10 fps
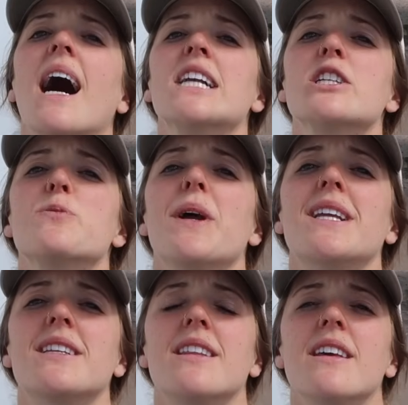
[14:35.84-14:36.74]
I just
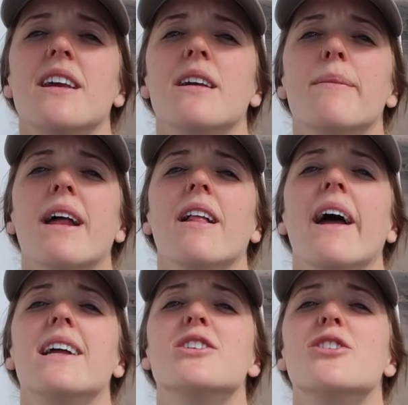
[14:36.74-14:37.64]
painted the metal
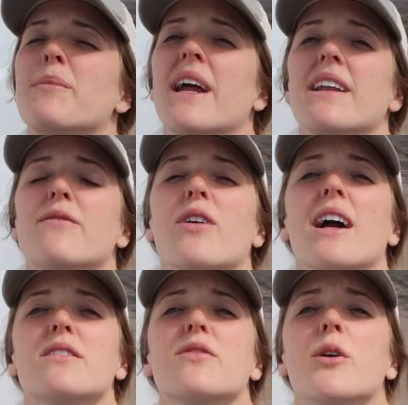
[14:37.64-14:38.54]
edge, but I
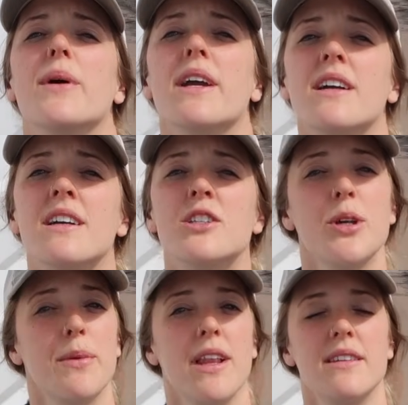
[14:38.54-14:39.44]
forgot to film it.
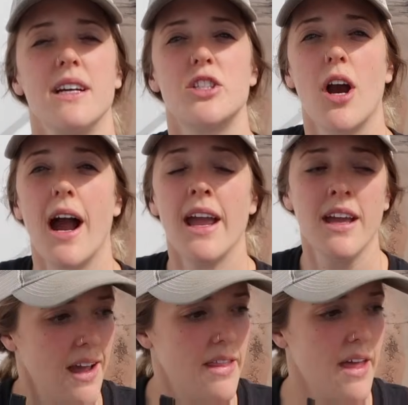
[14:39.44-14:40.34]
So I'm gonna let that dry,
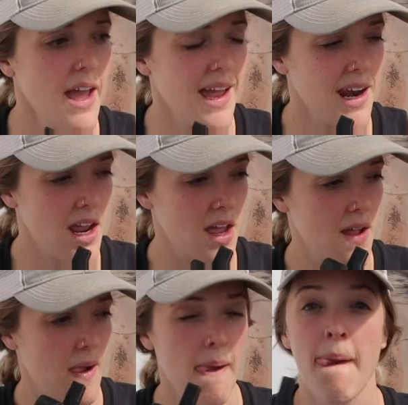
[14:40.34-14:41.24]
and then
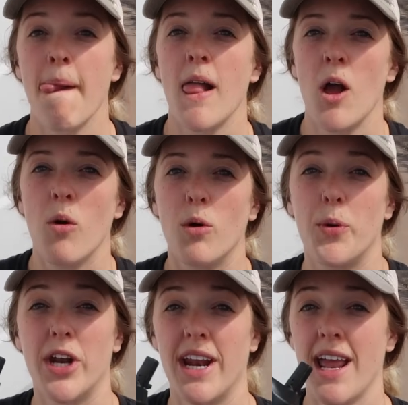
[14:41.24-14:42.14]
we'll
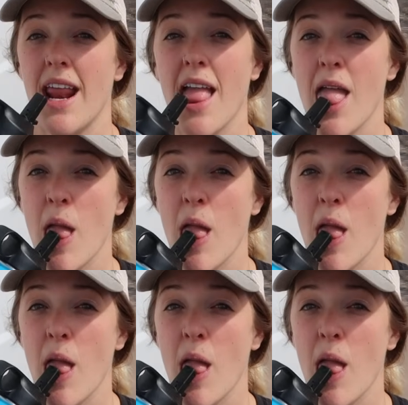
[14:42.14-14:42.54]
put it in.